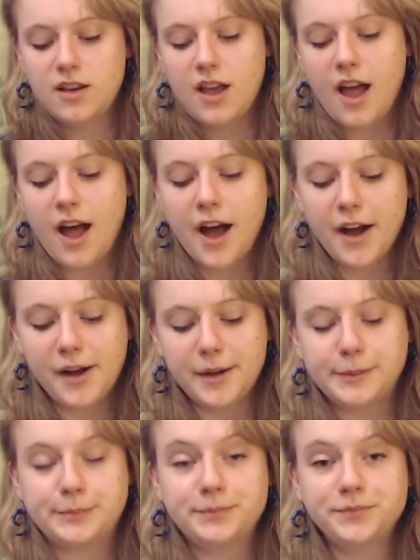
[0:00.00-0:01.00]

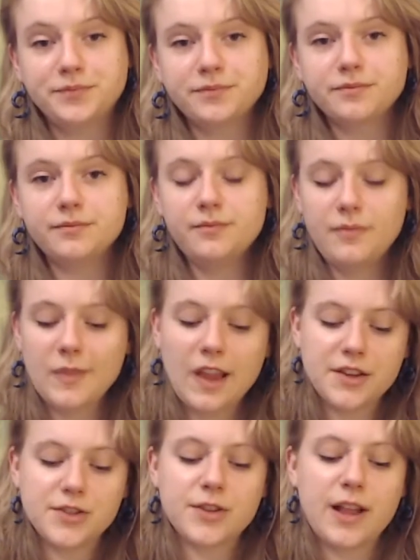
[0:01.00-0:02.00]

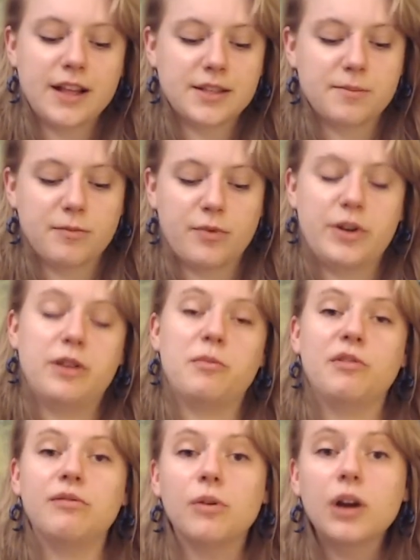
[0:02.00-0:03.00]
So that's point
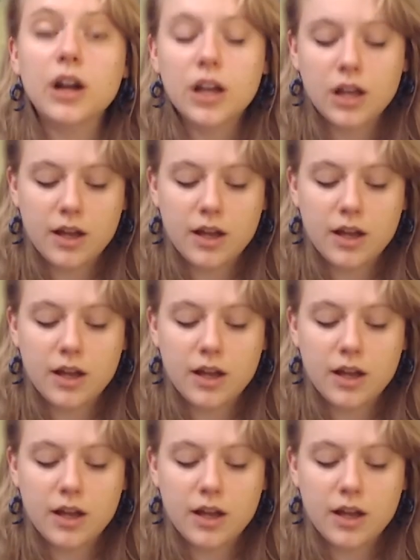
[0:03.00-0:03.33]
number 4.